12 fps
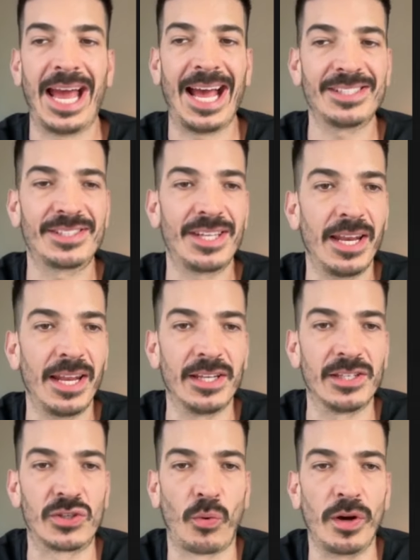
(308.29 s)
asset
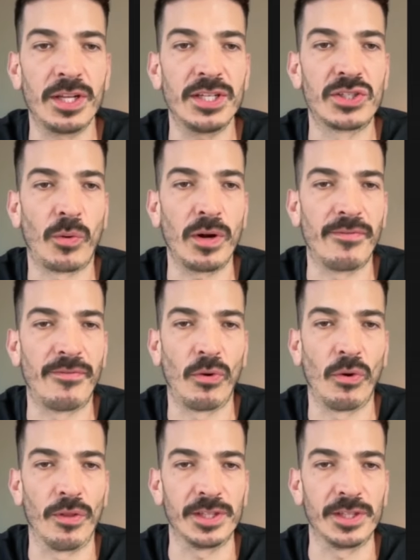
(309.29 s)
in 2024.